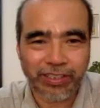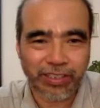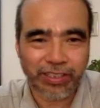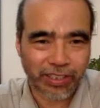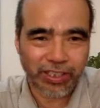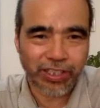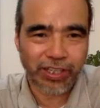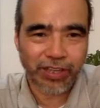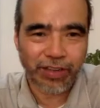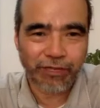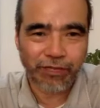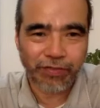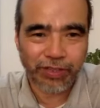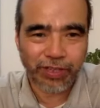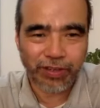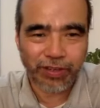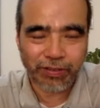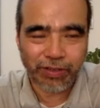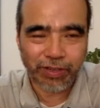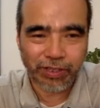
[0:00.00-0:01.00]
See if
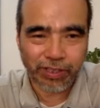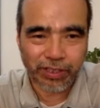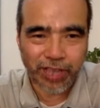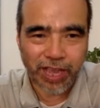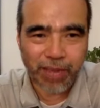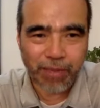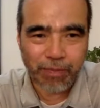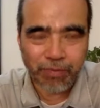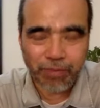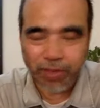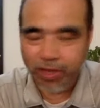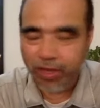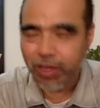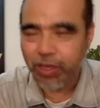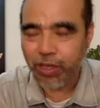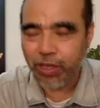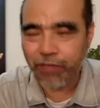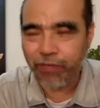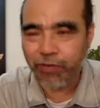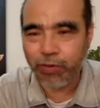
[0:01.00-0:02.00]
the same.
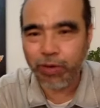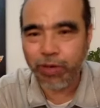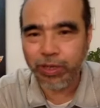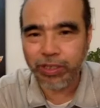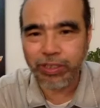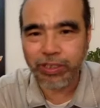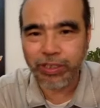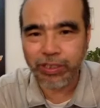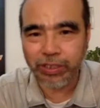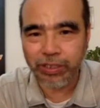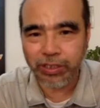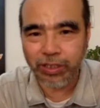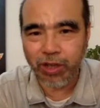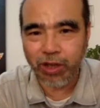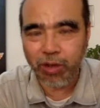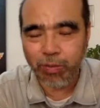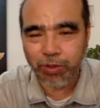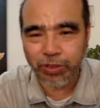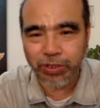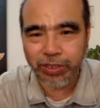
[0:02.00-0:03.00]
If you want the
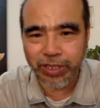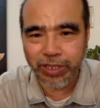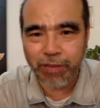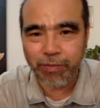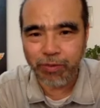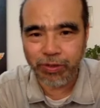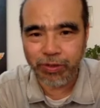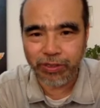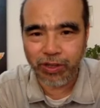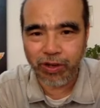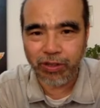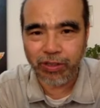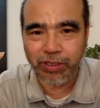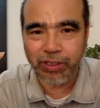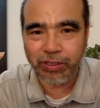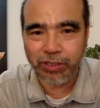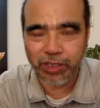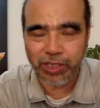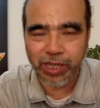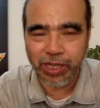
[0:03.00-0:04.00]
almost same result,
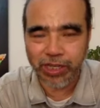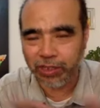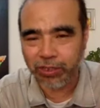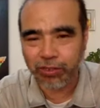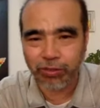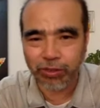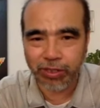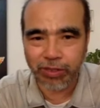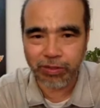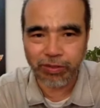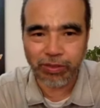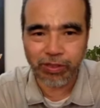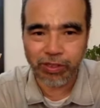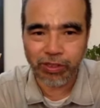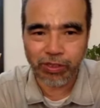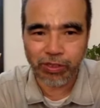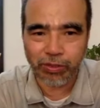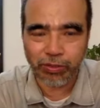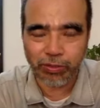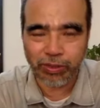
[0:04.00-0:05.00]
change it to
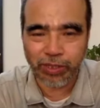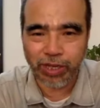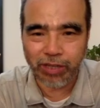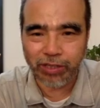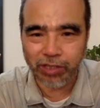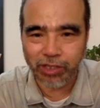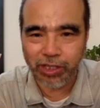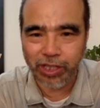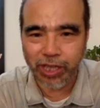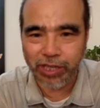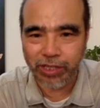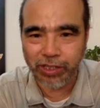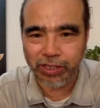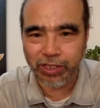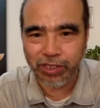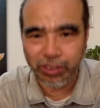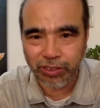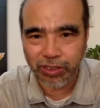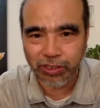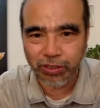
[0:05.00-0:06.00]
without changing the
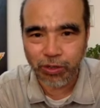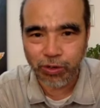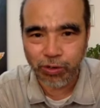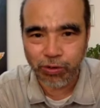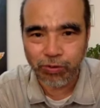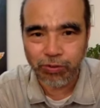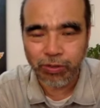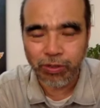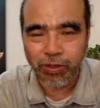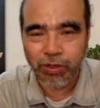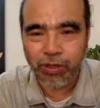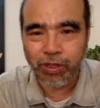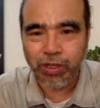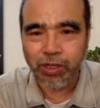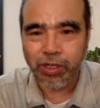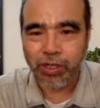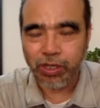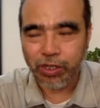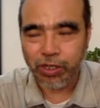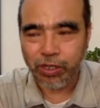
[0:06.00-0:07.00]
tone.
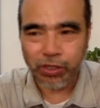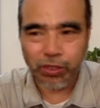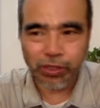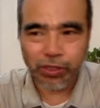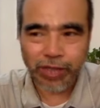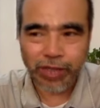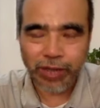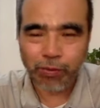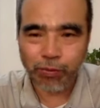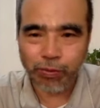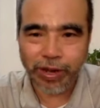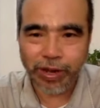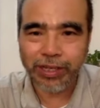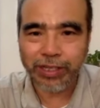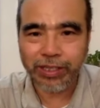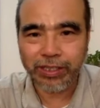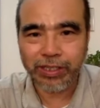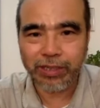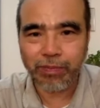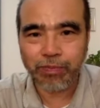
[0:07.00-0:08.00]
You can weight
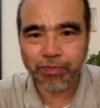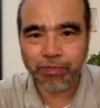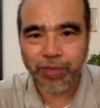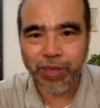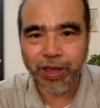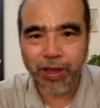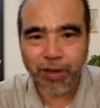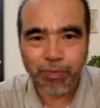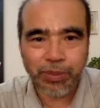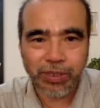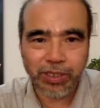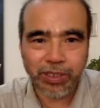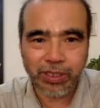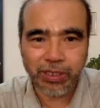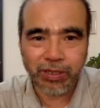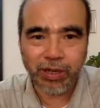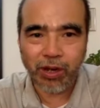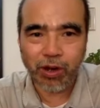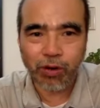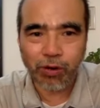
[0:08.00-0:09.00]
the tailpiece,
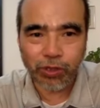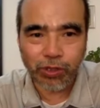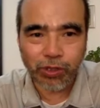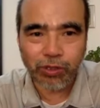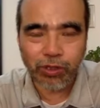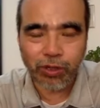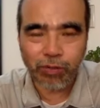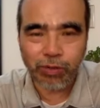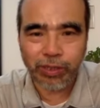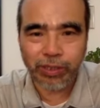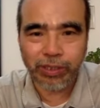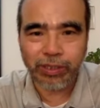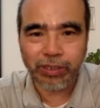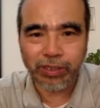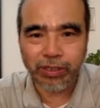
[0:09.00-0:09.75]
original one,